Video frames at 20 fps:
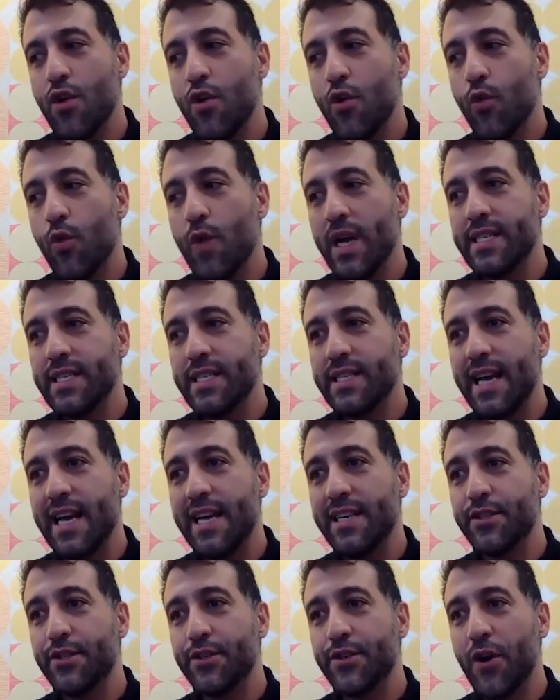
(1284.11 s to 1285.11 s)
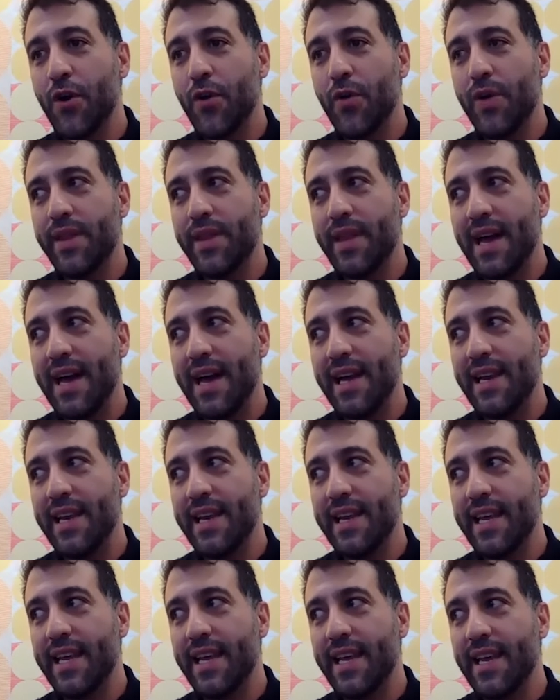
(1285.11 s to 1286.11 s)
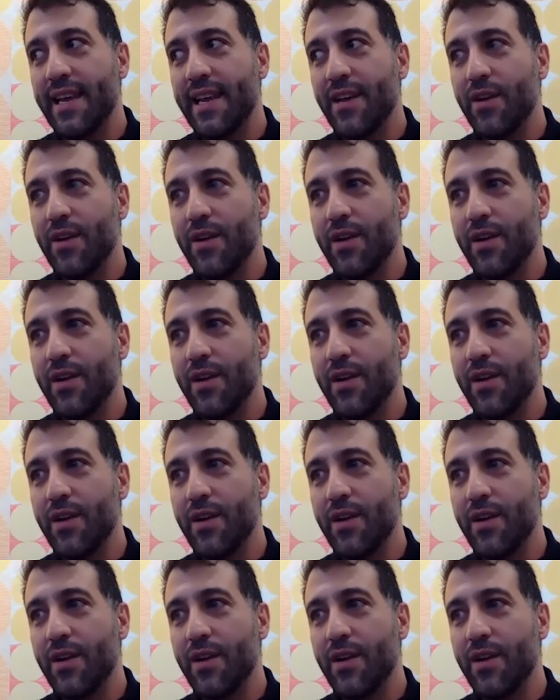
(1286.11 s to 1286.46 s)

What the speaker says: which is showing that he